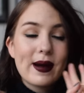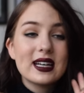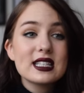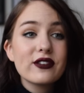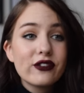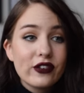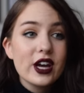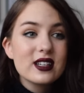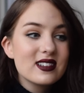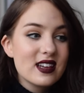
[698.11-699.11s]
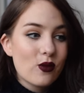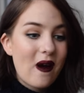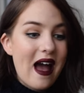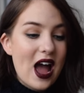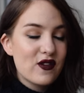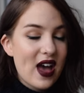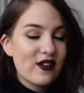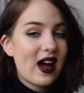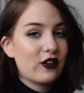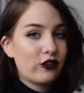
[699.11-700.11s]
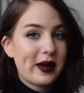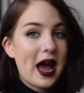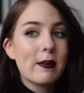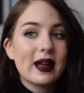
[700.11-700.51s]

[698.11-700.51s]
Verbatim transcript: and it's the first knitwear I've ever had from Gap,